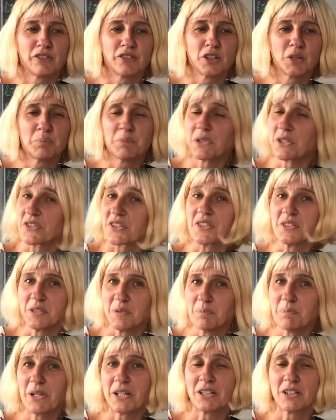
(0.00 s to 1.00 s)
for personal
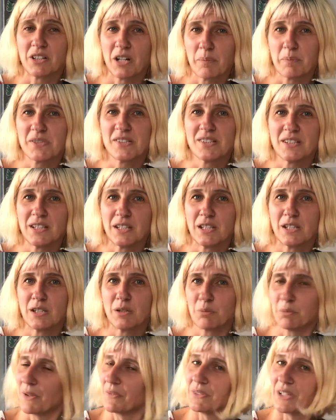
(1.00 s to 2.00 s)
bankruptcy
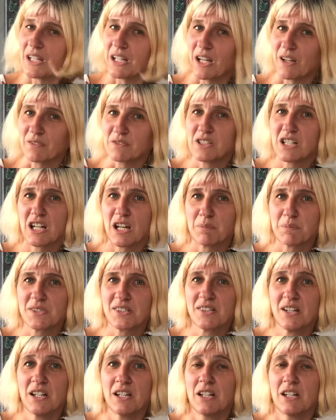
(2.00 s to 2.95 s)
when they have debts.